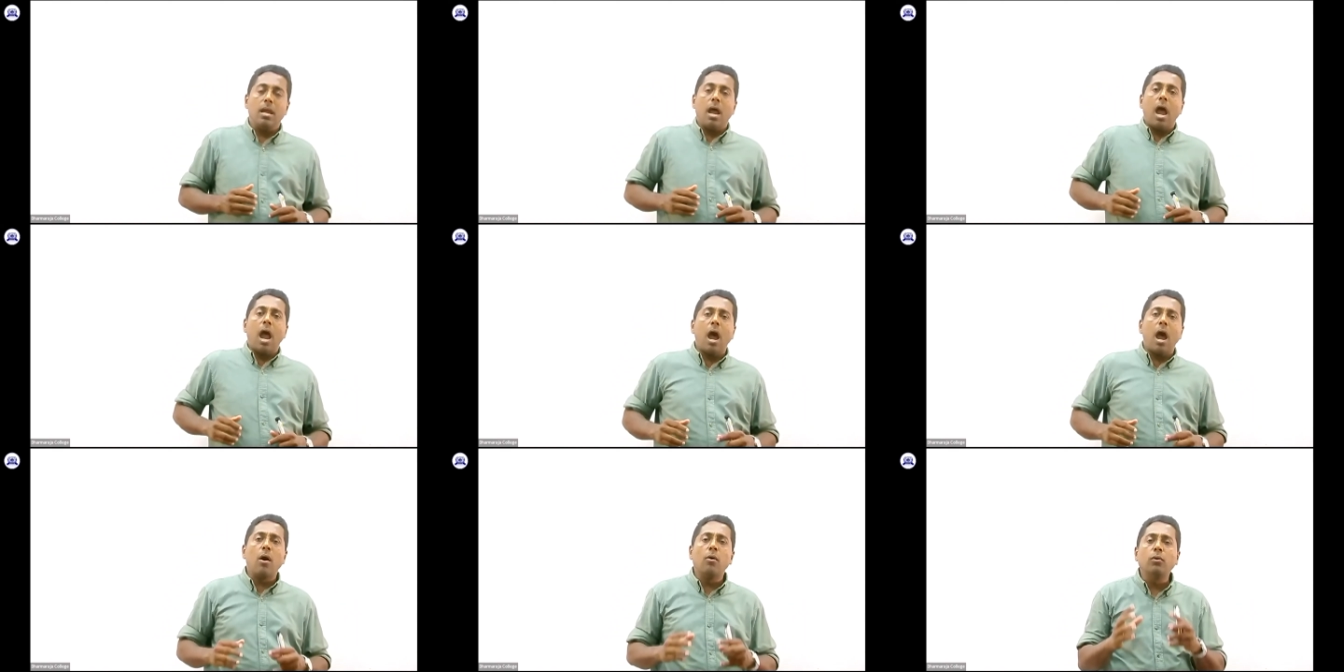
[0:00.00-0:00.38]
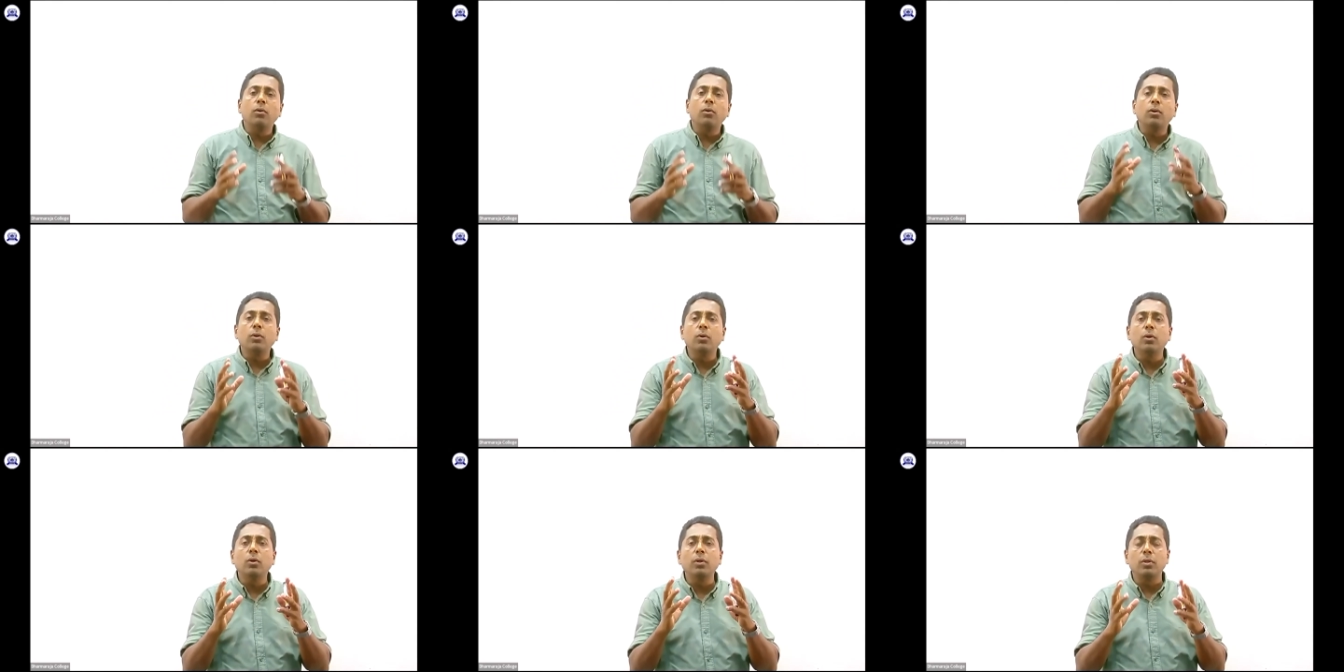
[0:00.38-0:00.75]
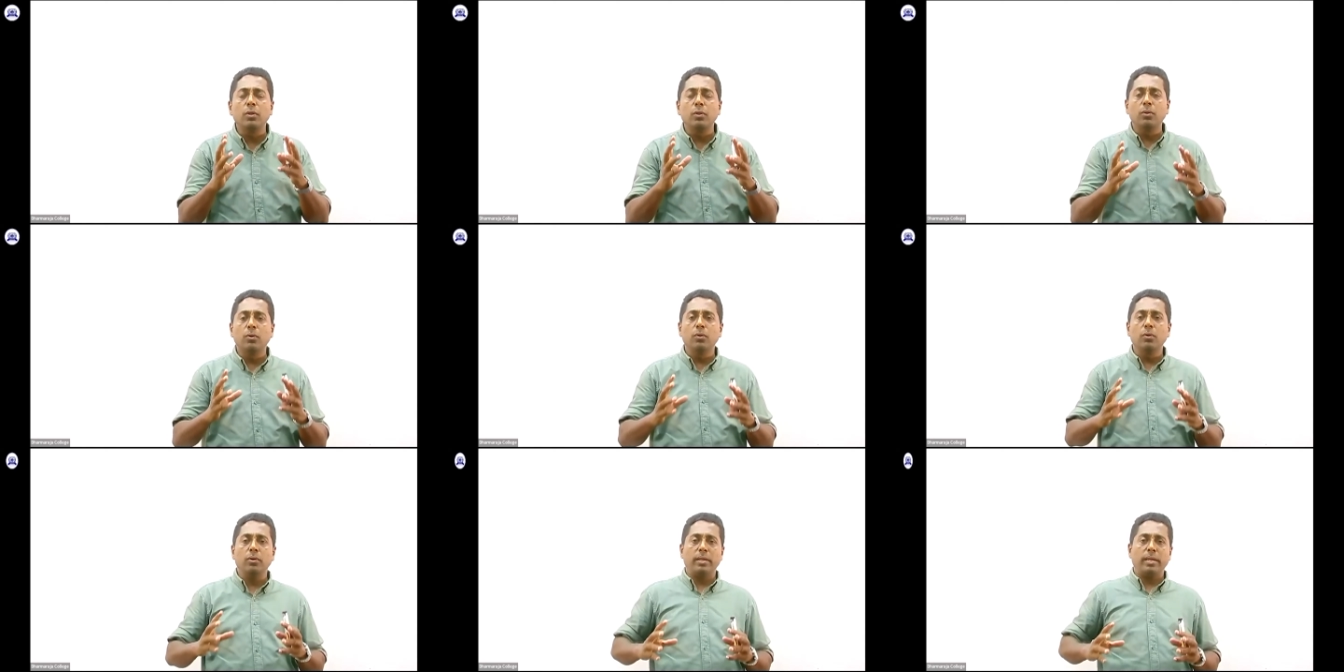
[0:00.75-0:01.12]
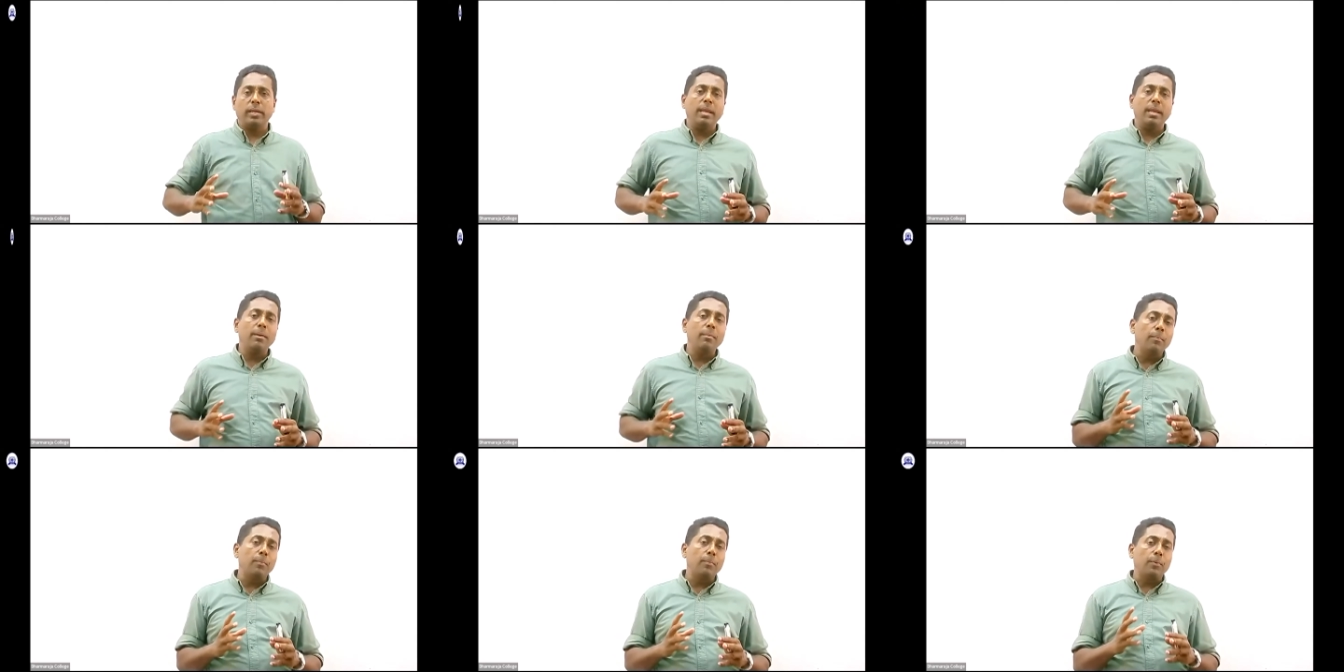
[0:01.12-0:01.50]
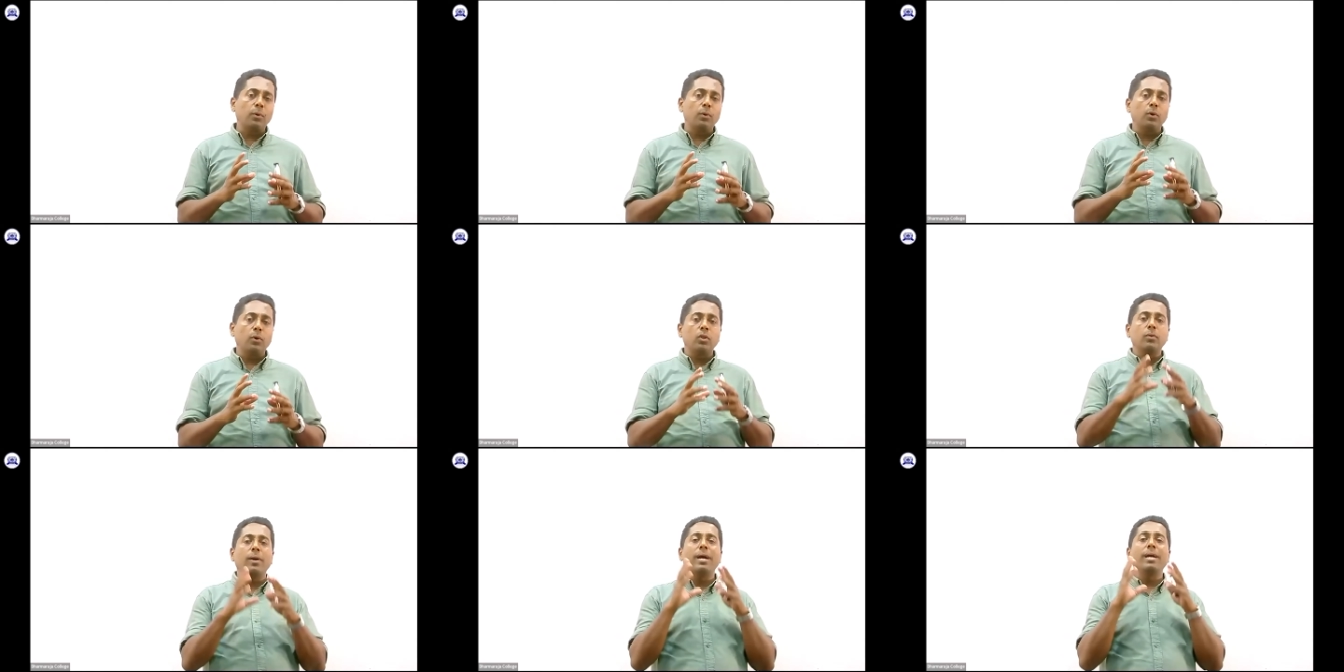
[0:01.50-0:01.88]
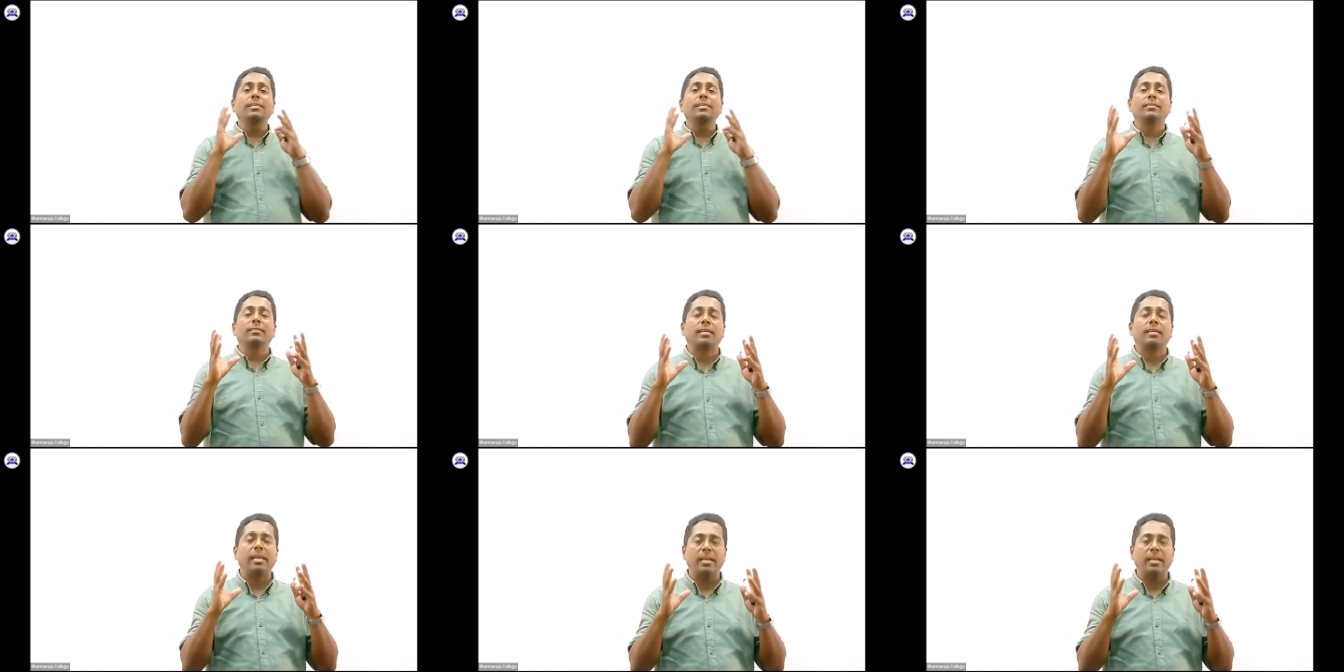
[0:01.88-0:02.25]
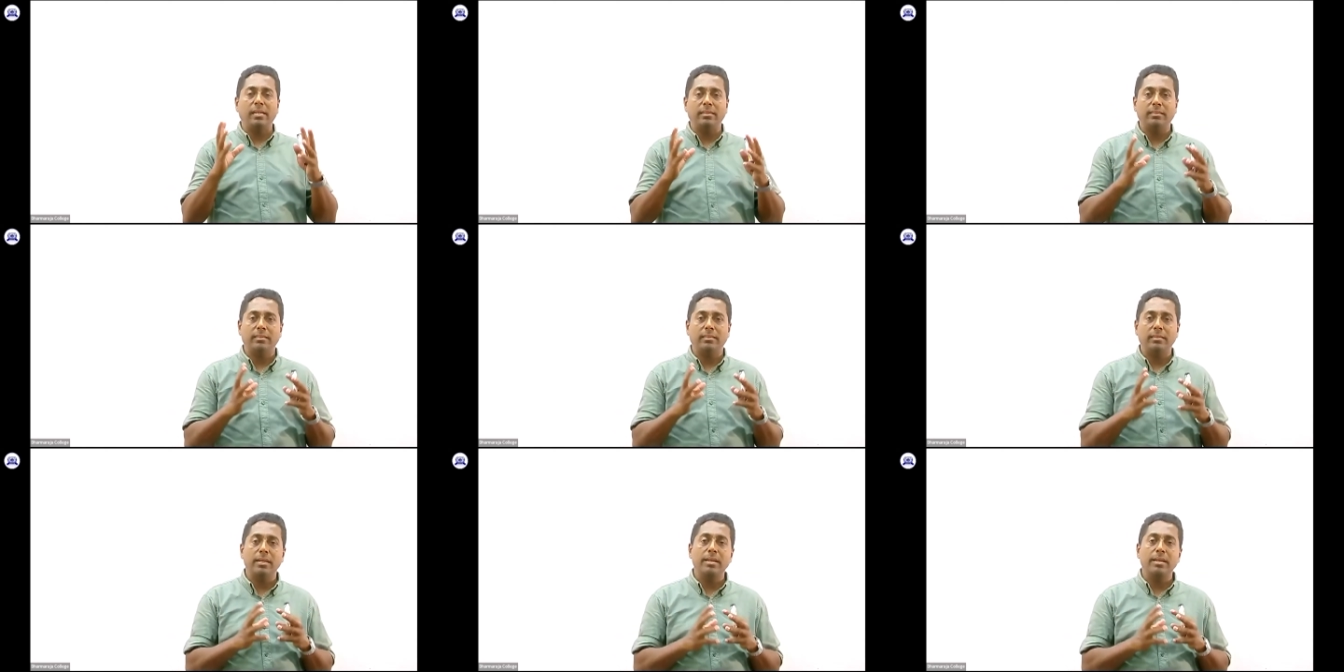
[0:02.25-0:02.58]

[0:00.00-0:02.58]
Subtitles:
How do you improve your skills?